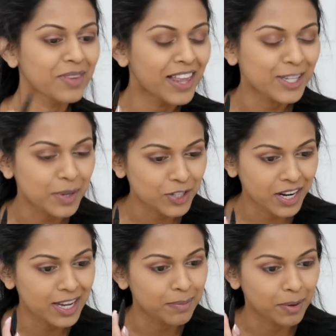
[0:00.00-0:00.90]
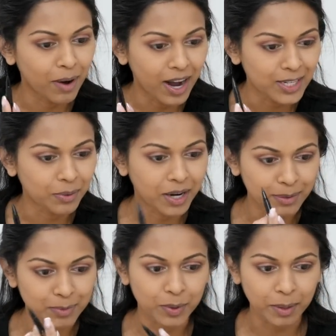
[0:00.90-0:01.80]
that's what I try to keep in mind when
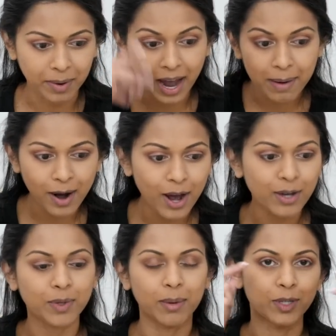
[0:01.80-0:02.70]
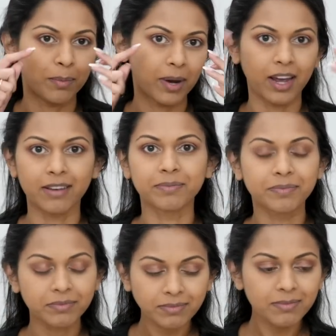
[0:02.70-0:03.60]
I'm doing my eyebrows, when I'm doing my
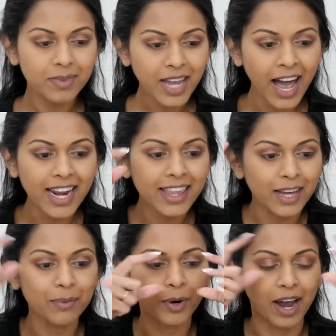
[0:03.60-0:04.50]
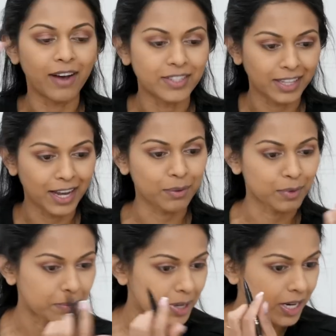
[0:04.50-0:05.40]
anything where I have to like
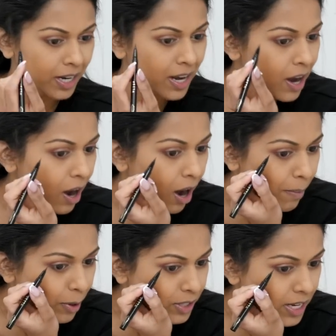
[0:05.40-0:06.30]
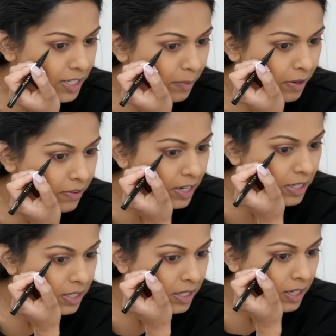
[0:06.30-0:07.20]
repeat on both sides of my
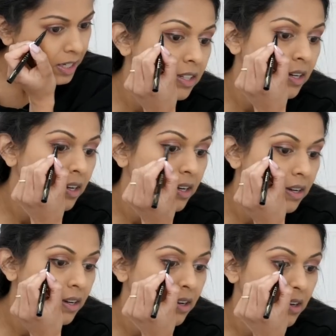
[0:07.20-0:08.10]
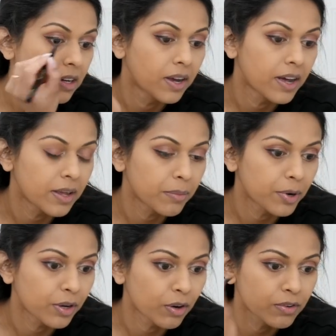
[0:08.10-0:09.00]
face. And then
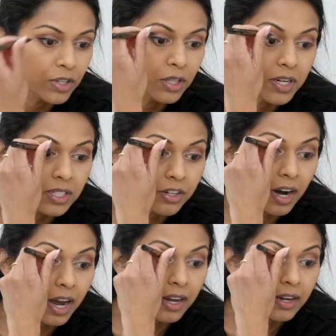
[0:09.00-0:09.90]
bring it over to the rest of your eye.